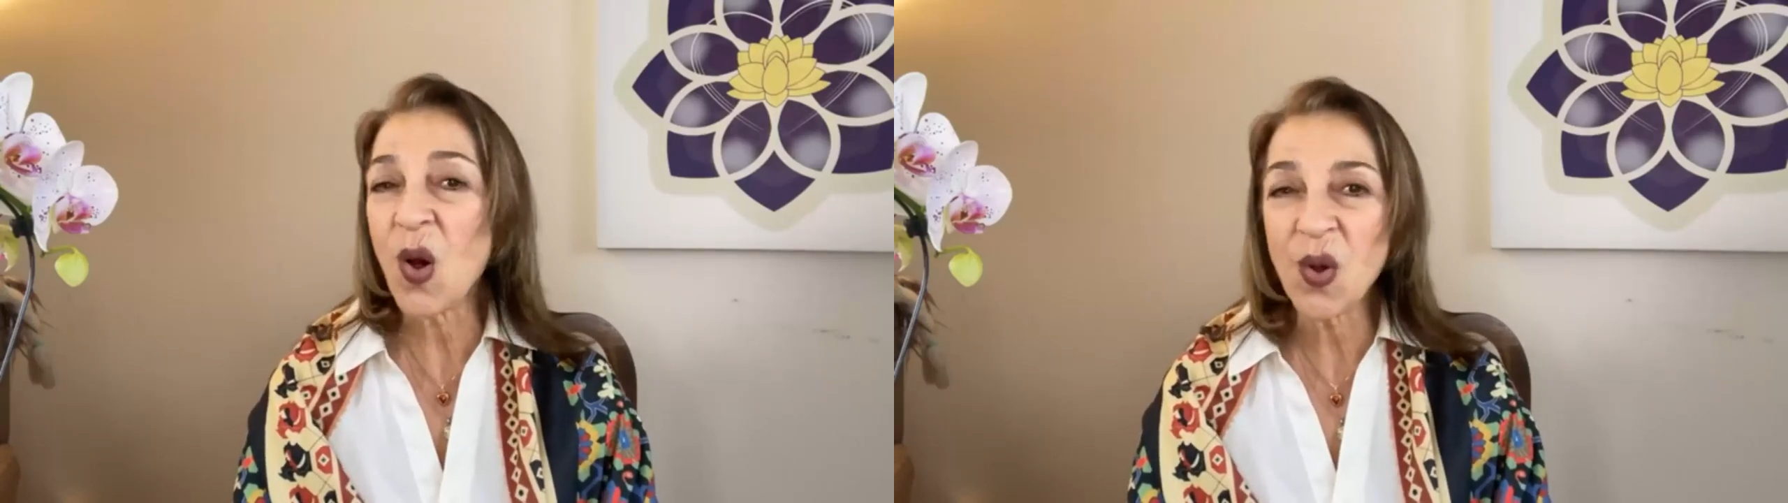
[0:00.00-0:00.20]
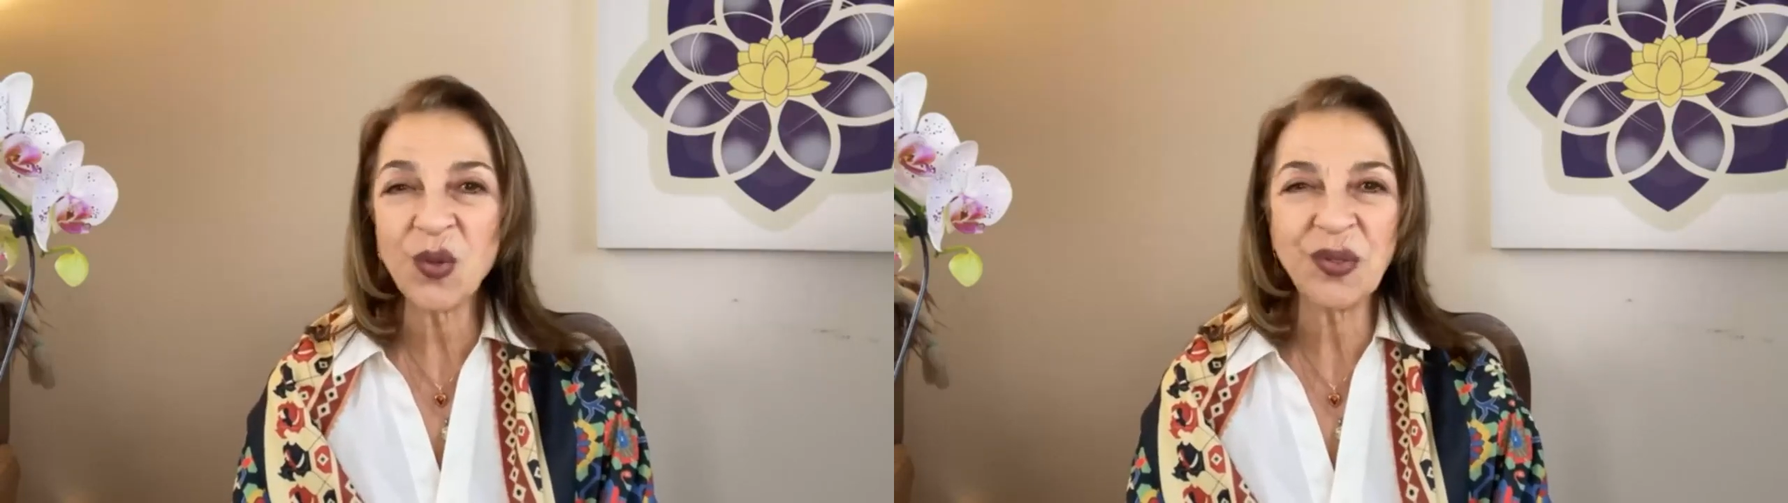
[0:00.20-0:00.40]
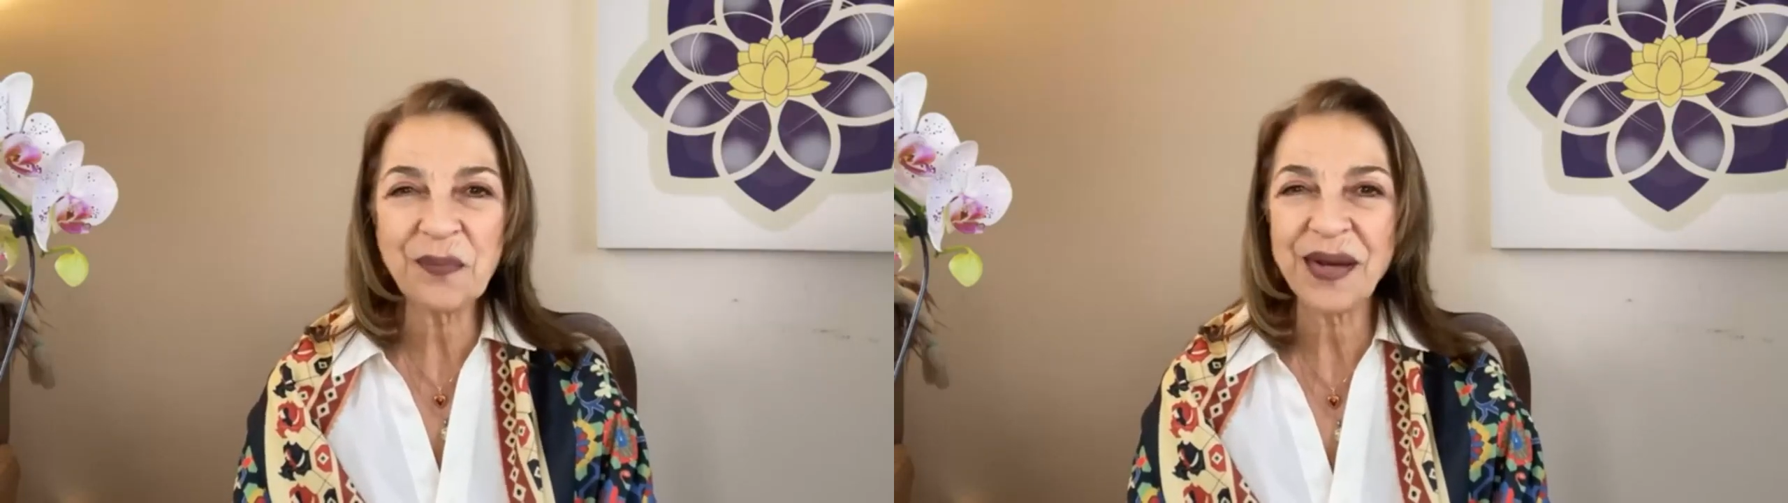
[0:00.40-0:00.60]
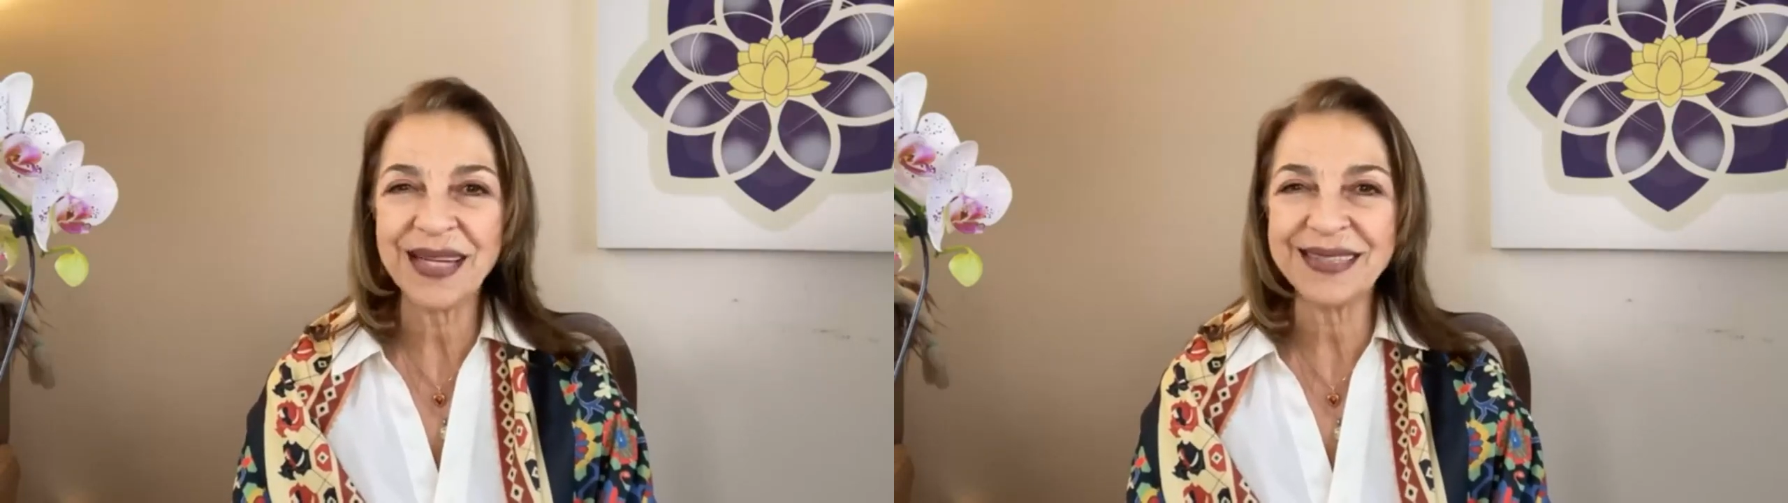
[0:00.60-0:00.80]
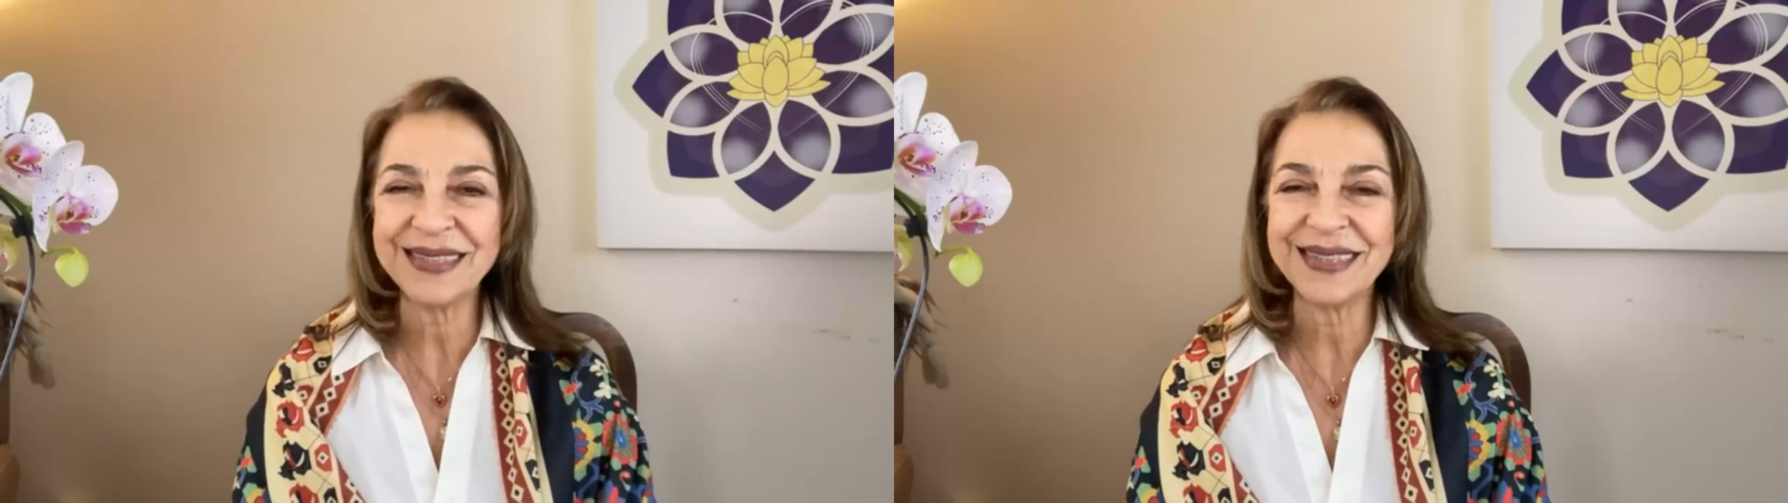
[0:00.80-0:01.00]
all the
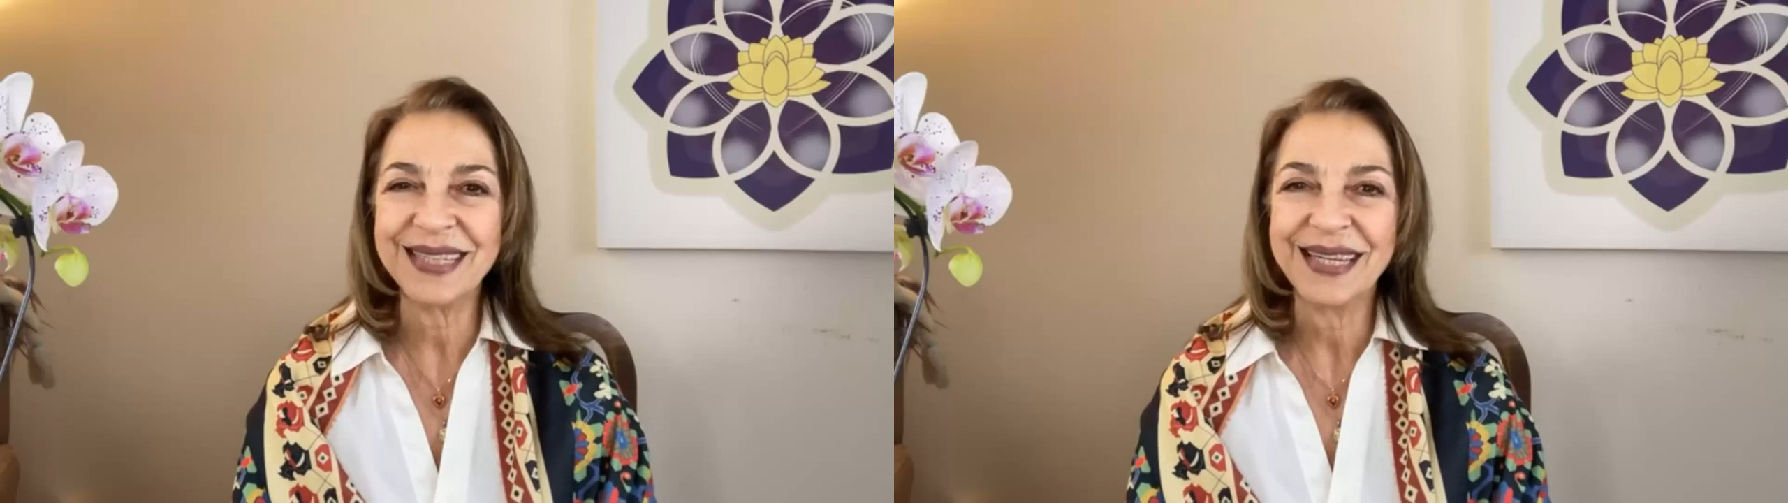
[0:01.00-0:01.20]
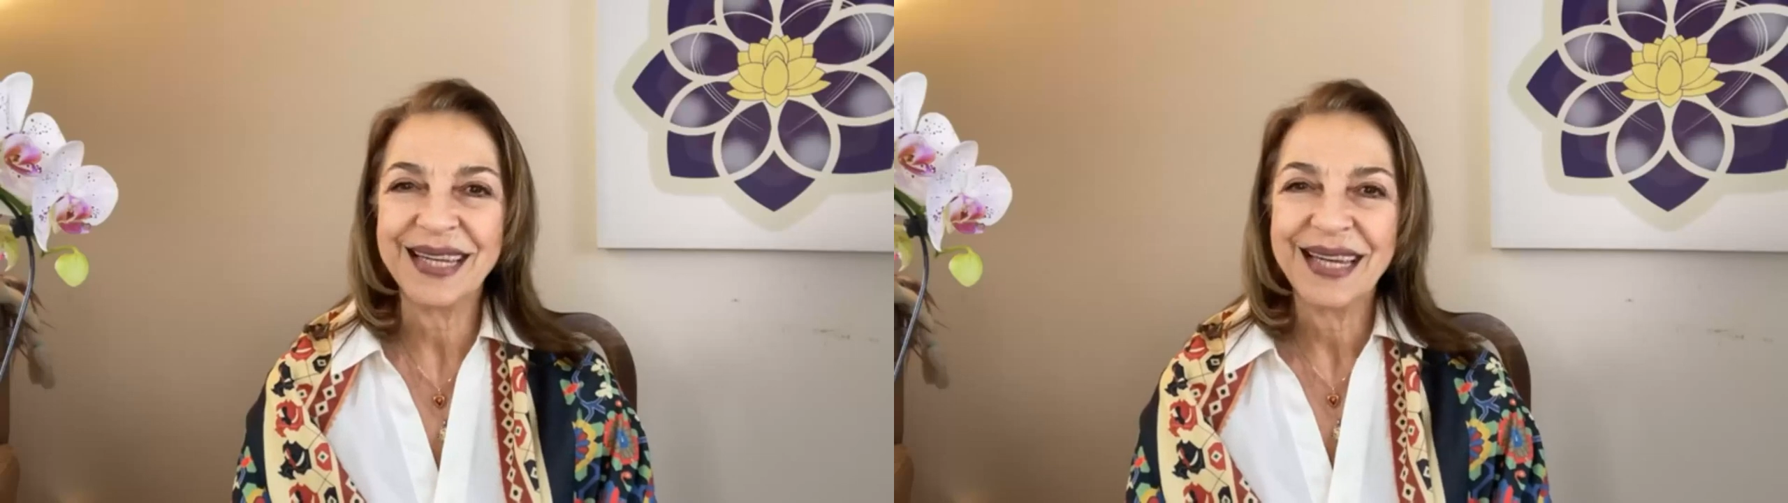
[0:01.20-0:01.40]
best,